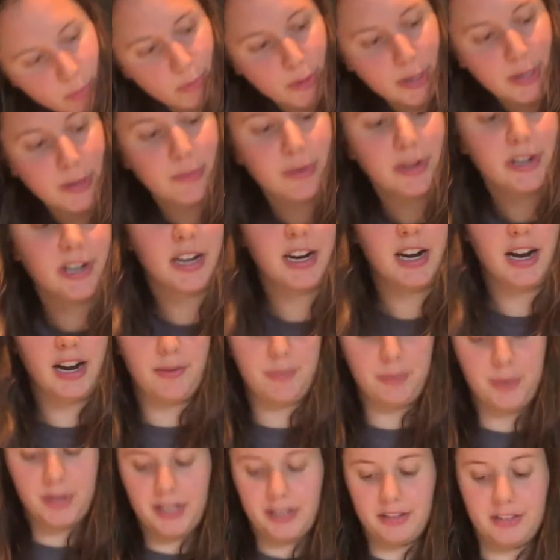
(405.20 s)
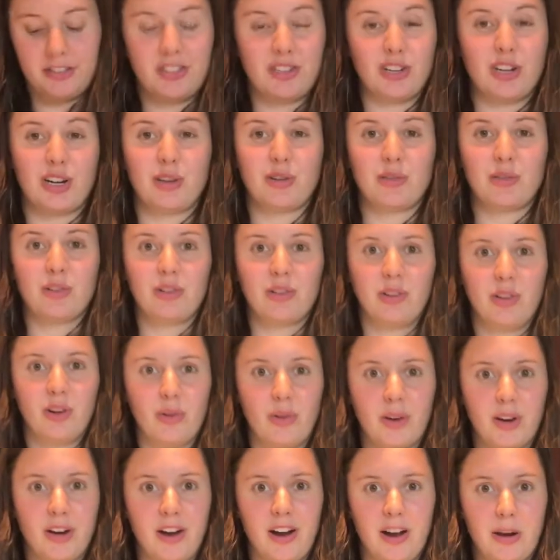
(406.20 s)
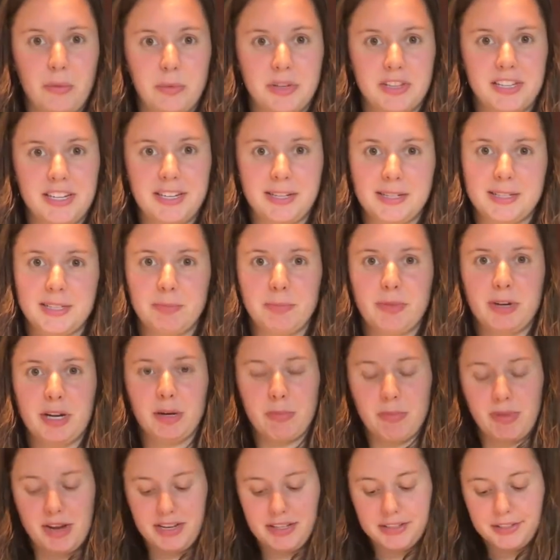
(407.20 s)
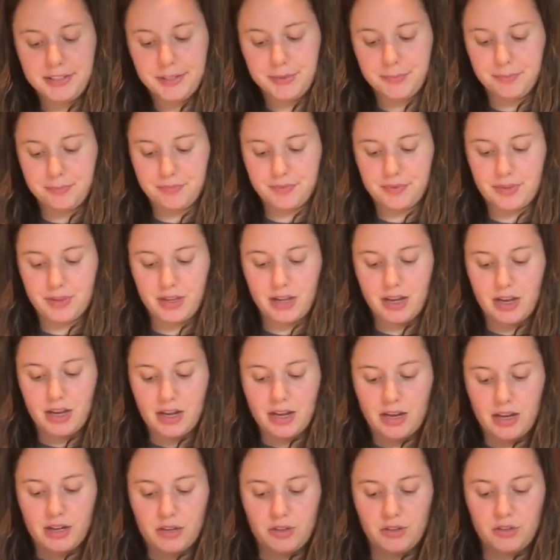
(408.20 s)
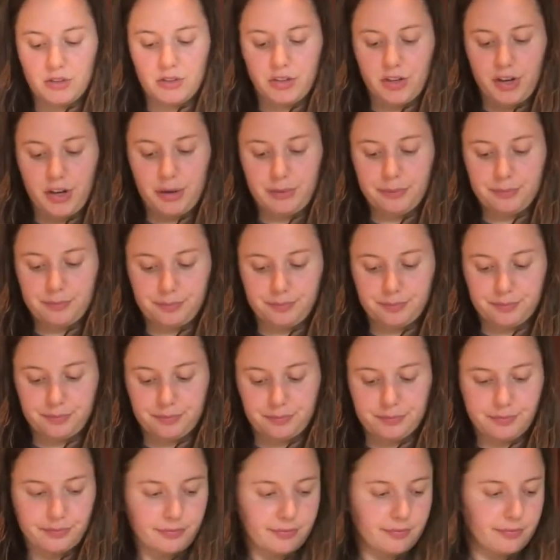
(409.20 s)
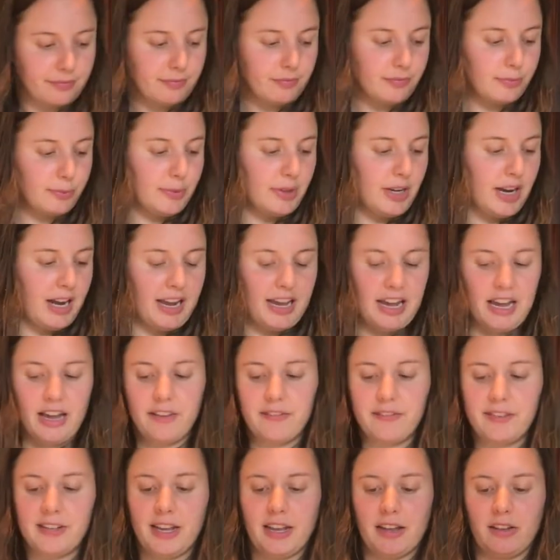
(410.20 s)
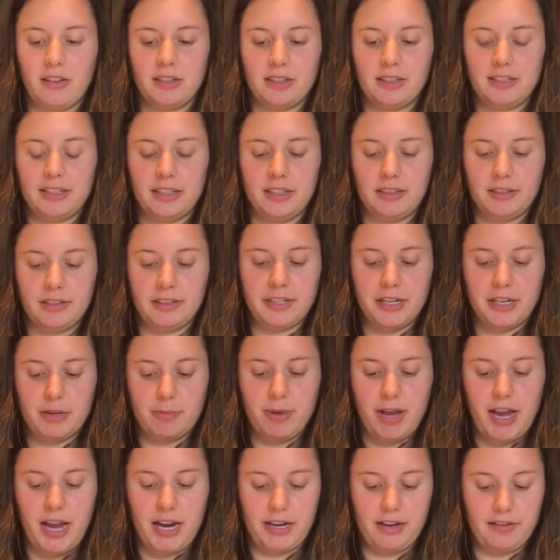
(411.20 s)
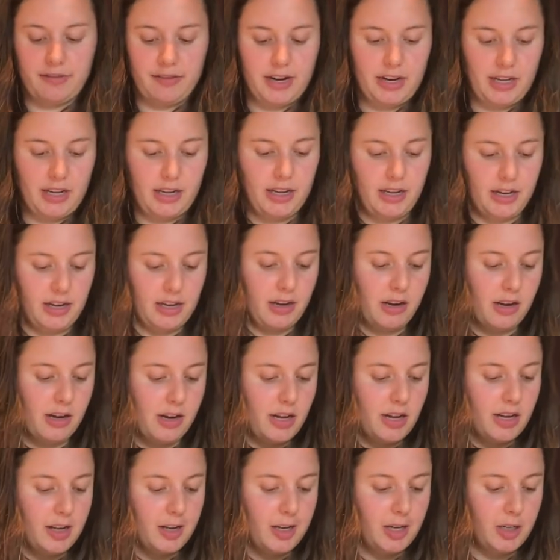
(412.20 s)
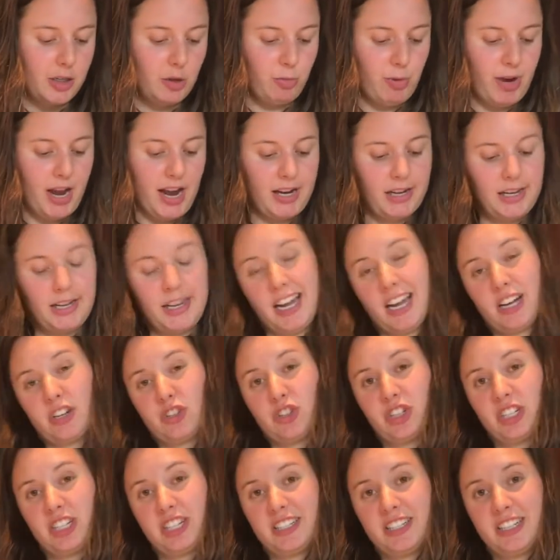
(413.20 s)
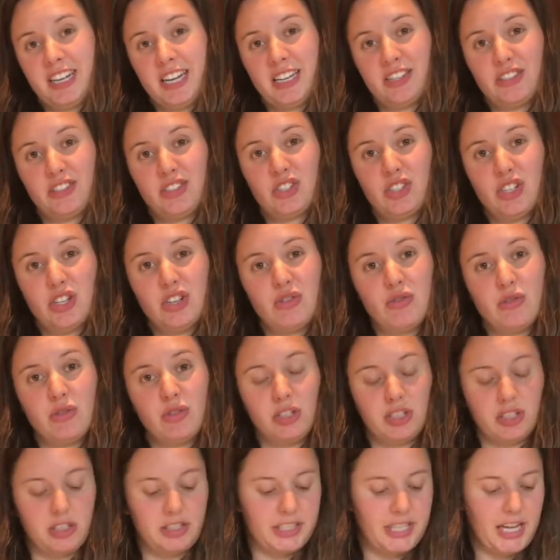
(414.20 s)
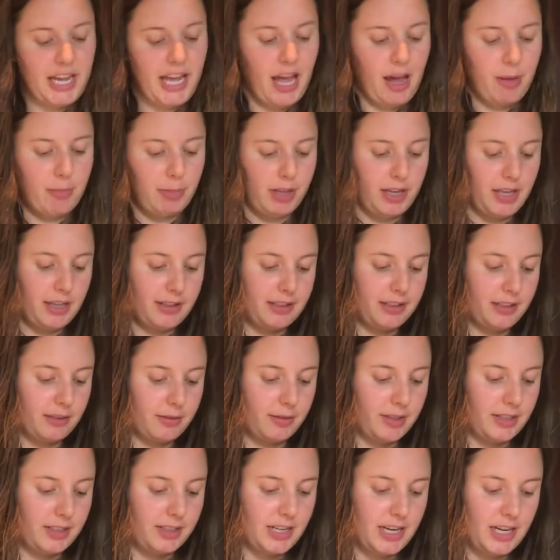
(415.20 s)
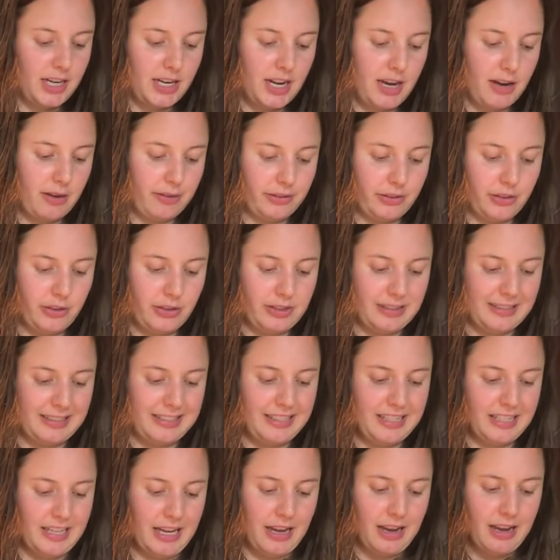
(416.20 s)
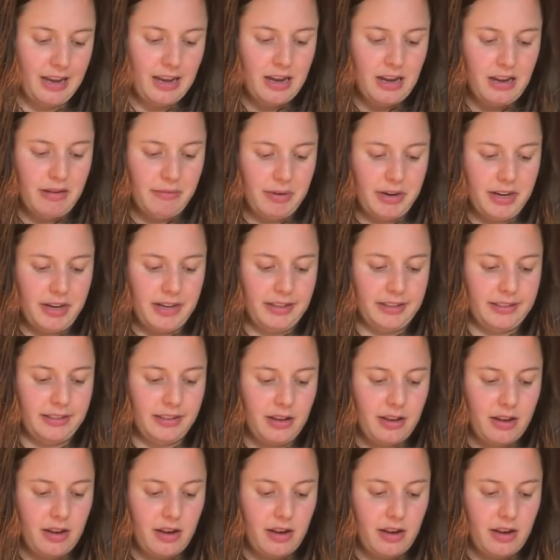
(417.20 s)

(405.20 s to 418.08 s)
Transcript: point where we can start going on with the experiment. So I have an AlkaSeltzer packet right here. Each packet actually contains 2 little tablets, and I'm going to take it out so you can see it, because